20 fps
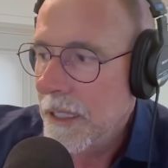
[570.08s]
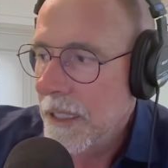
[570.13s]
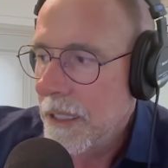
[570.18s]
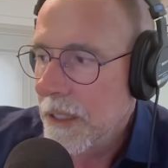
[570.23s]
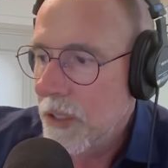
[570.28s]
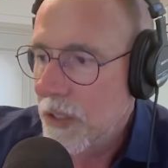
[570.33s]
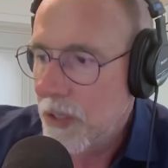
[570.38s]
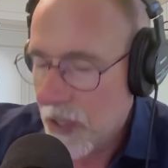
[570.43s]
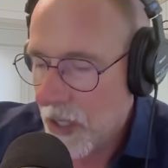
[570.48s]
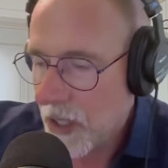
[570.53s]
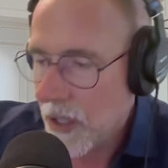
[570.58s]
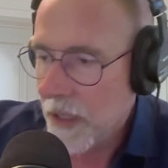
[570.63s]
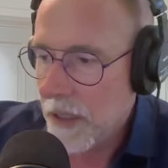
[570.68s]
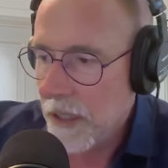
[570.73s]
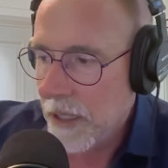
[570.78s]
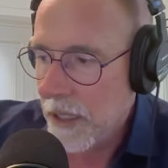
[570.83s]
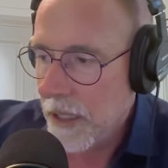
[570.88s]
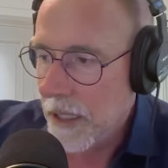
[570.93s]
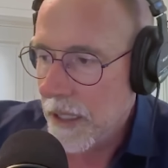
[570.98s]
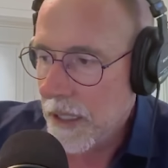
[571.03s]

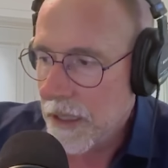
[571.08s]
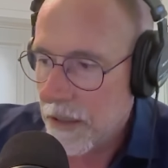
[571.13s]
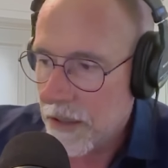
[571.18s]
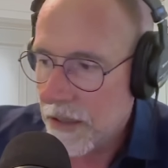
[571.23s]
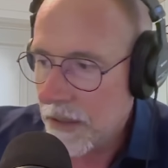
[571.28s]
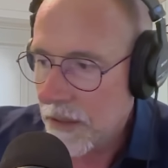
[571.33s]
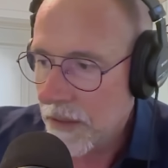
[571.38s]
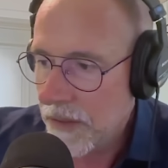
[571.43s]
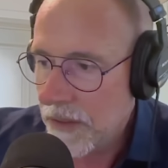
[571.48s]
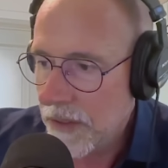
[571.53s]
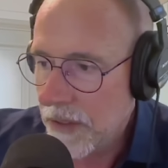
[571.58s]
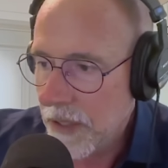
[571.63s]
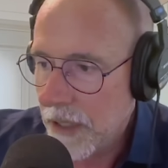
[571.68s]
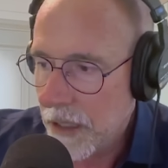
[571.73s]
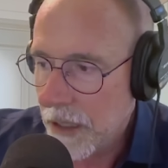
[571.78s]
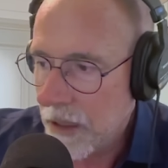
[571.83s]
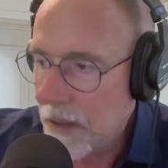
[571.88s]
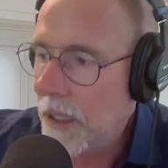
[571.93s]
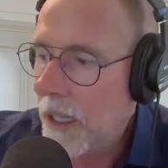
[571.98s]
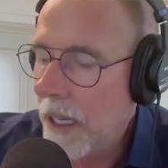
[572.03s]
Starlink and still feel like,
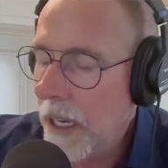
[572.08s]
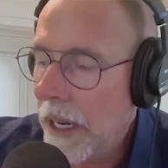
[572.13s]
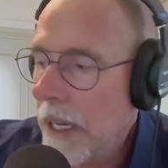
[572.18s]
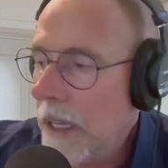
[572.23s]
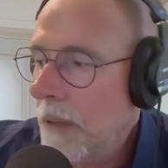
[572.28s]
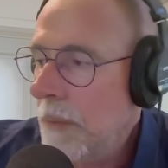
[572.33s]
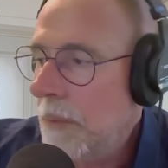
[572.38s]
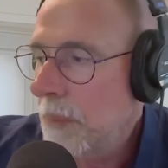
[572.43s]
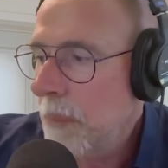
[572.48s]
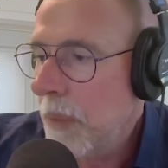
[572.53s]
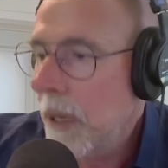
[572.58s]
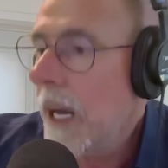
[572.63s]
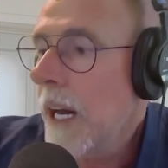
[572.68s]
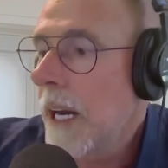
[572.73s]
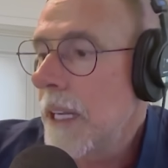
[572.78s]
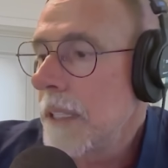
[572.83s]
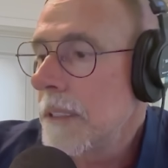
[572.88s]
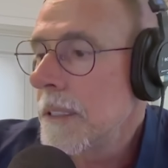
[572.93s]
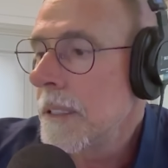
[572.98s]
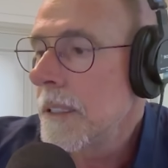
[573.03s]
okay,
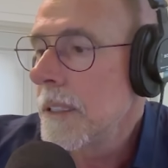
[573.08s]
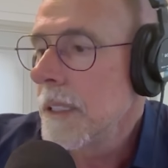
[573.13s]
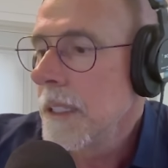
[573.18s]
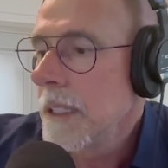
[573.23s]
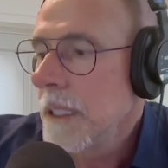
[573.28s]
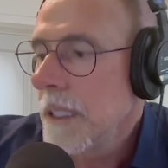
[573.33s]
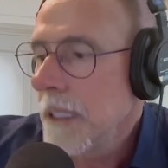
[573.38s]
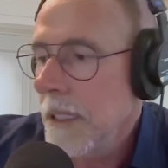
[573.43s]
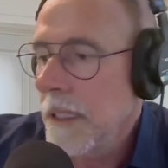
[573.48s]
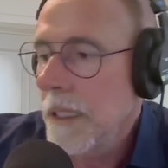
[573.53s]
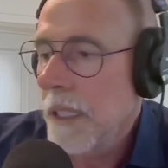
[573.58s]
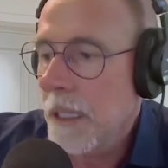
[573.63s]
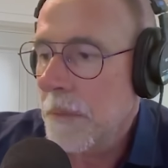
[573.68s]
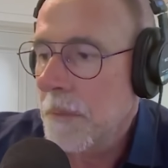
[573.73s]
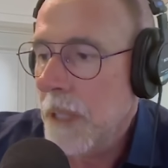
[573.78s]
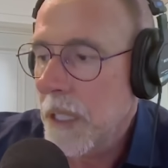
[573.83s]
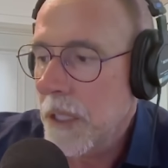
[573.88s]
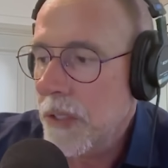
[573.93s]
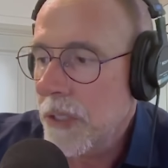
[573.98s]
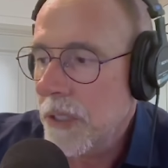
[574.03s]
but Elon
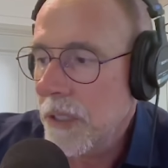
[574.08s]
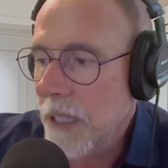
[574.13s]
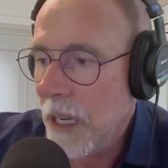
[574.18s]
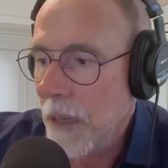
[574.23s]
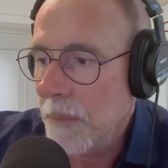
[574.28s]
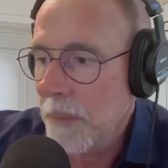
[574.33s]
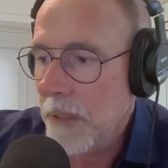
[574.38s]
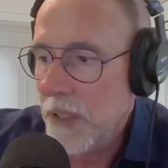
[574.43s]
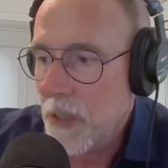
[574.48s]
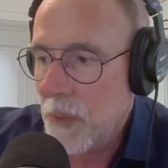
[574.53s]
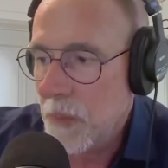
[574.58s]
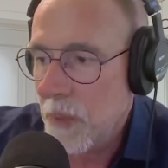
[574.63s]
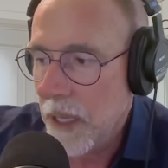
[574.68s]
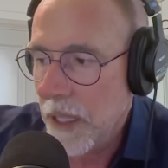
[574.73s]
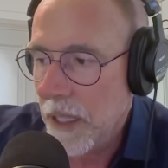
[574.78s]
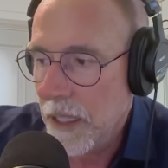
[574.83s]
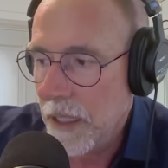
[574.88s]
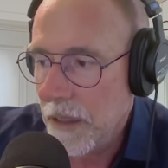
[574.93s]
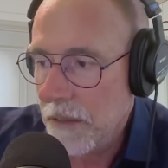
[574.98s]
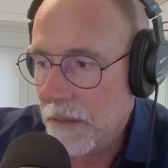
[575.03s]
Musk should not be
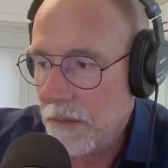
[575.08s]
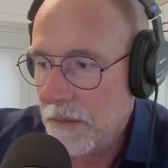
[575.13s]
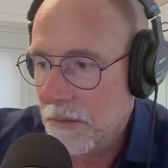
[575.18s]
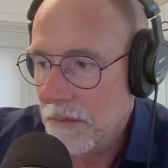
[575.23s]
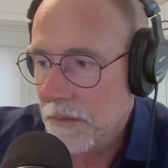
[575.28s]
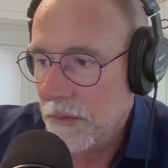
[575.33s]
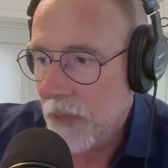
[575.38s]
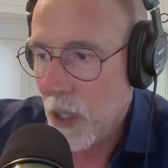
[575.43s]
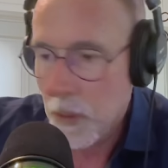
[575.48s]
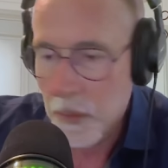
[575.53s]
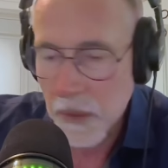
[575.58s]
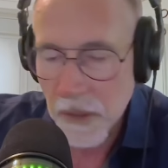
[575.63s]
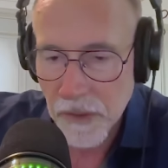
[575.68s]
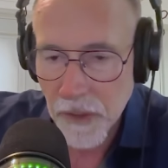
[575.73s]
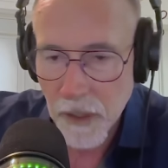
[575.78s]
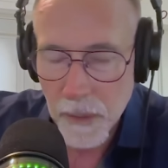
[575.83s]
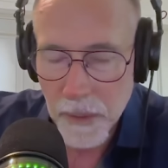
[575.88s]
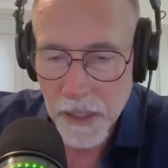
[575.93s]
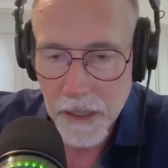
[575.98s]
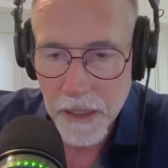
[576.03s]
spreading
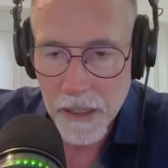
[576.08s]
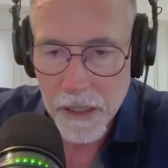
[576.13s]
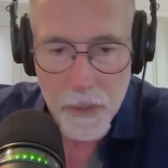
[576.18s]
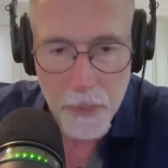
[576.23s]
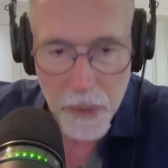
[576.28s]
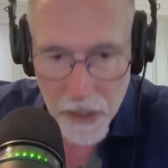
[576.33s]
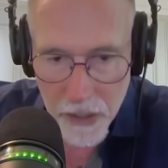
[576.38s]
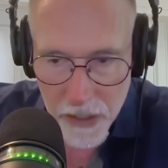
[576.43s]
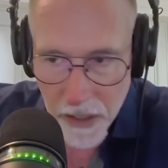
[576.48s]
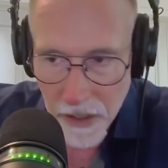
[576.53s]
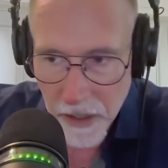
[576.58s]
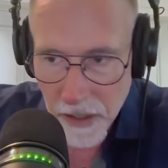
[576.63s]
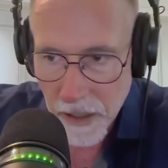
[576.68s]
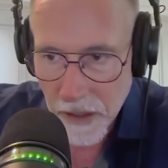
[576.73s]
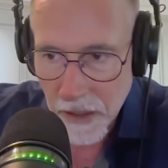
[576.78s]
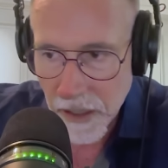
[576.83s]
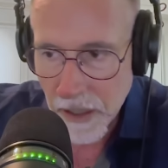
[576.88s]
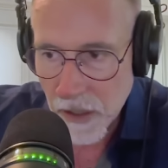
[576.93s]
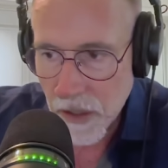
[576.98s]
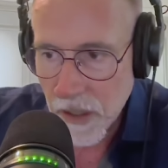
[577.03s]
homophobic conspiracy
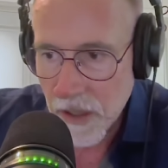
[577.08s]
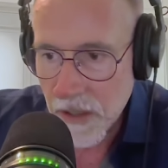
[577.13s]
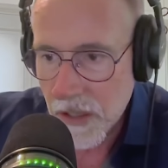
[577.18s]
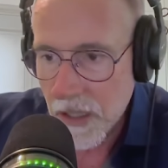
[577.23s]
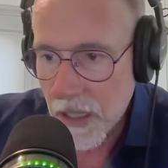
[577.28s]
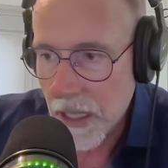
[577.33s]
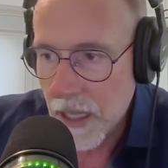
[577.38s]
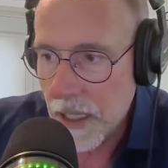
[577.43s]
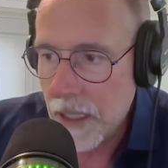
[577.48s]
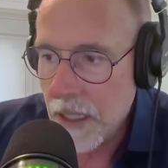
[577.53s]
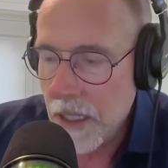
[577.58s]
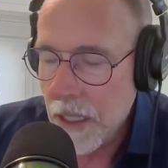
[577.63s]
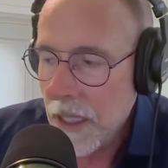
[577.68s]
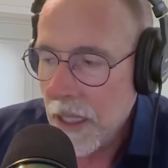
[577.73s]
theory. You can say,